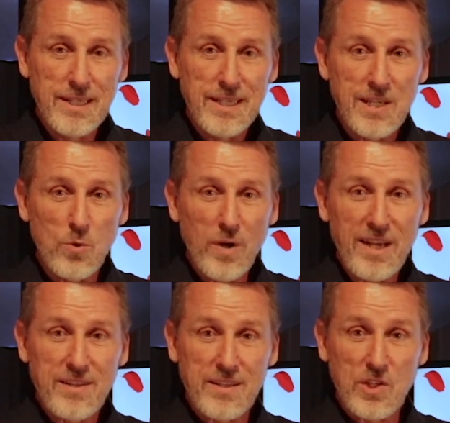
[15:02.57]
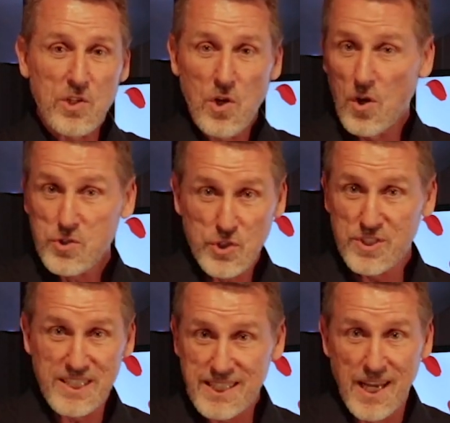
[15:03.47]
in a way that the culture
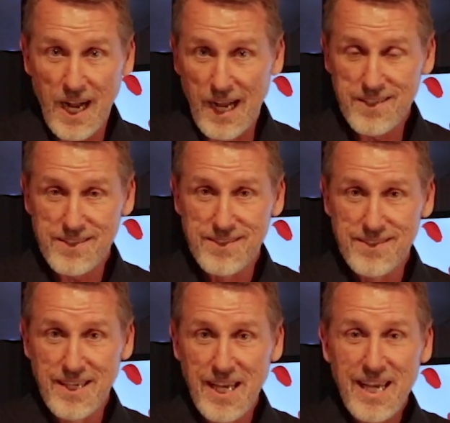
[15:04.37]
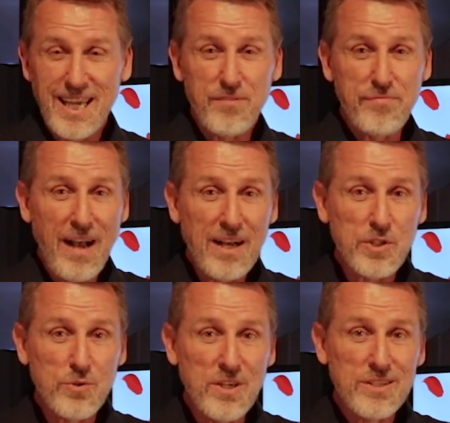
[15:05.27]
did not. He
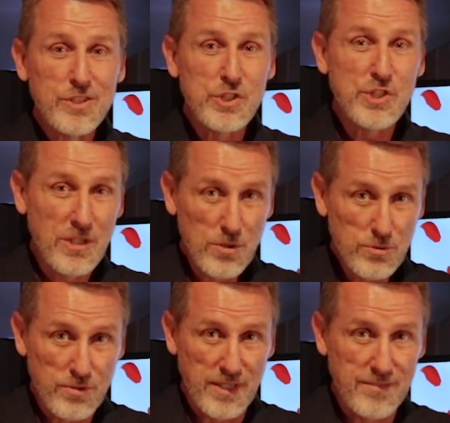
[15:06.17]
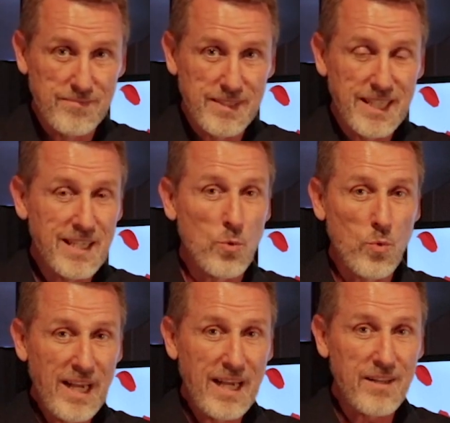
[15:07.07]
valued children in a
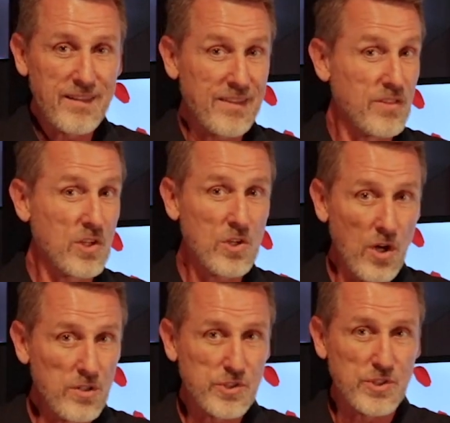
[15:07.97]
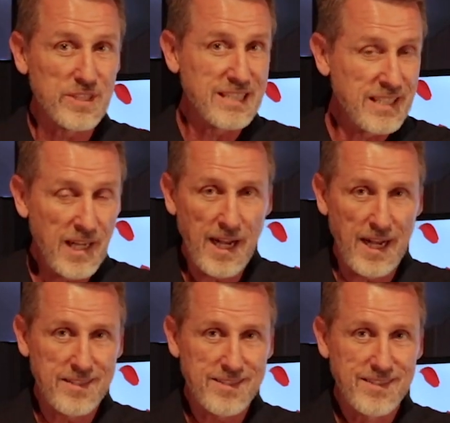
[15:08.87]
way that the culture did
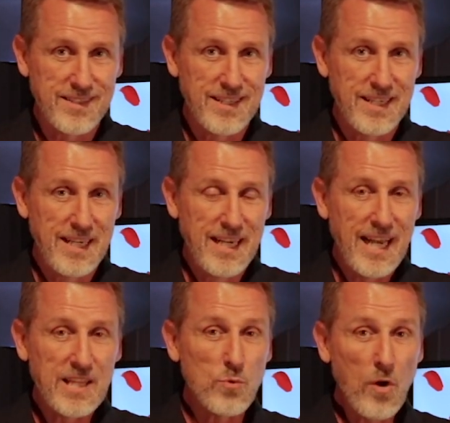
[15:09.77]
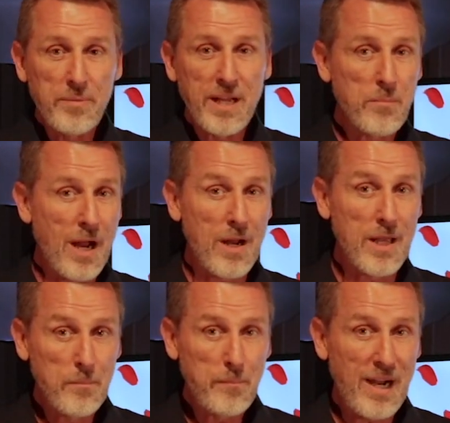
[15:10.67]
not. And the Roman
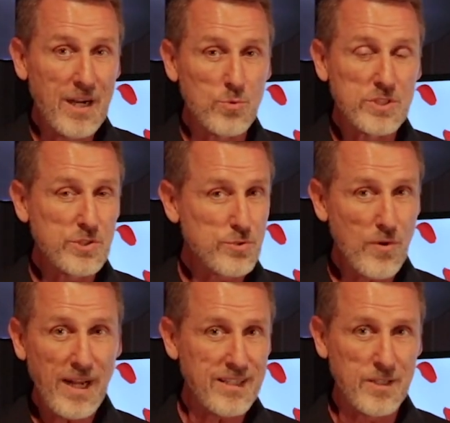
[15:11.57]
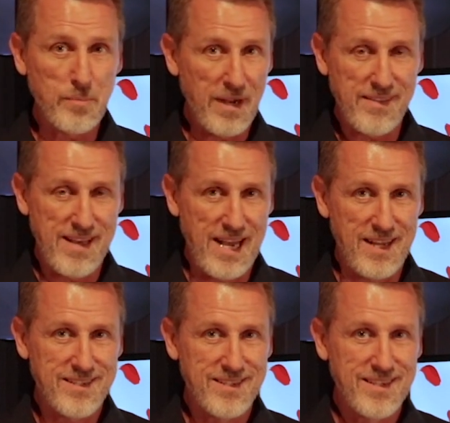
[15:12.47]
Empire was threatened by
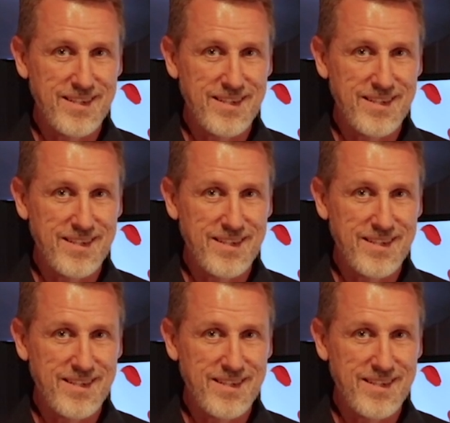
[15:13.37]
that.